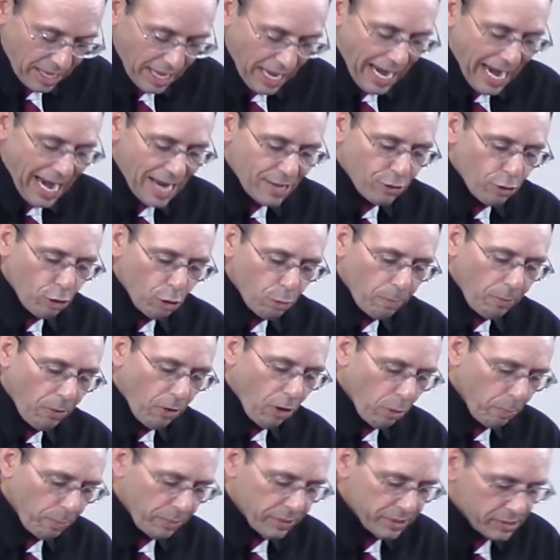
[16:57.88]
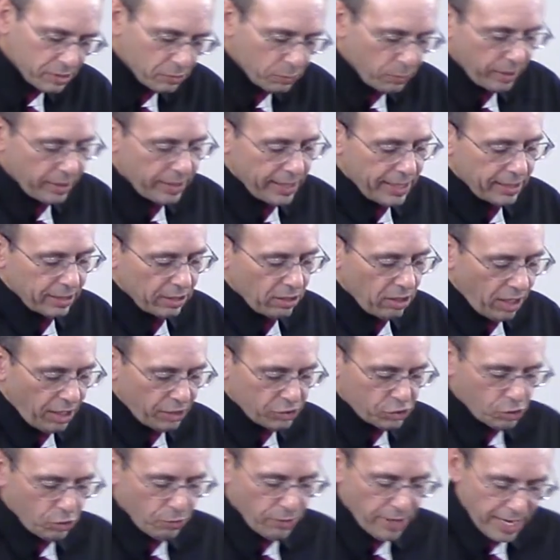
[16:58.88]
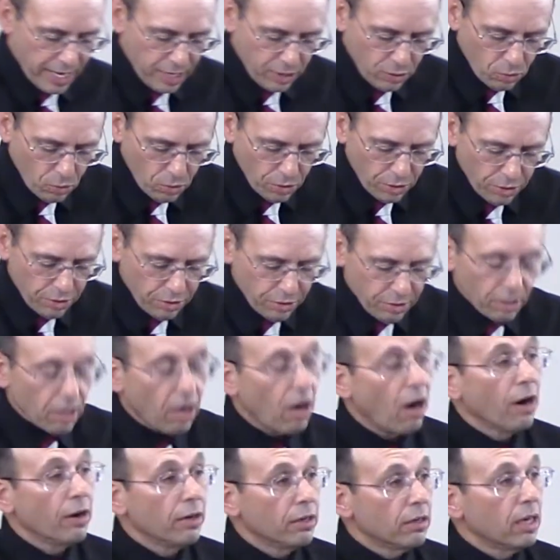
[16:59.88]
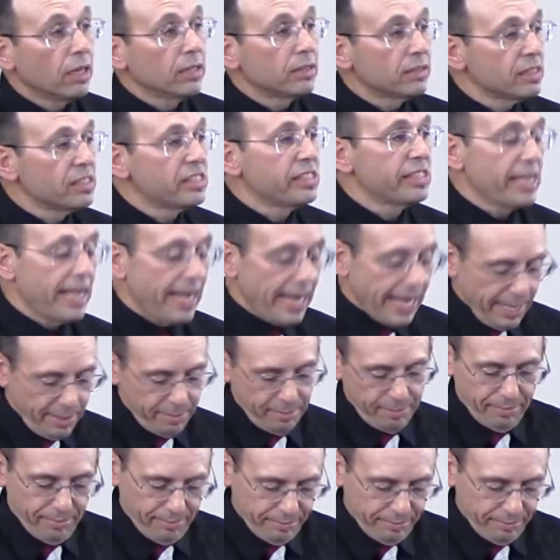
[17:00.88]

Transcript: And their purpose within God's created order are not the same.